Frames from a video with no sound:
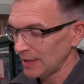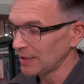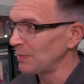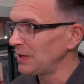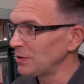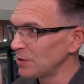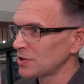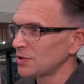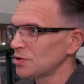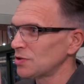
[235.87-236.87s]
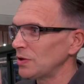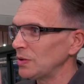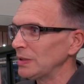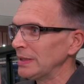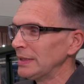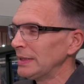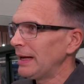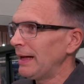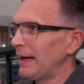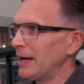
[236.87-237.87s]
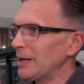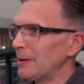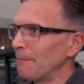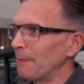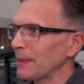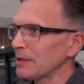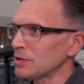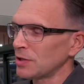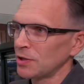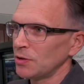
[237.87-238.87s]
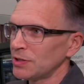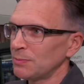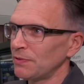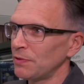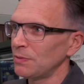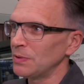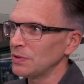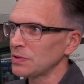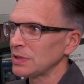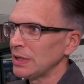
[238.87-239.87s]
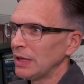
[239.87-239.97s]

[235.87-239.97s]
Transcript: It can be noise control, security performance,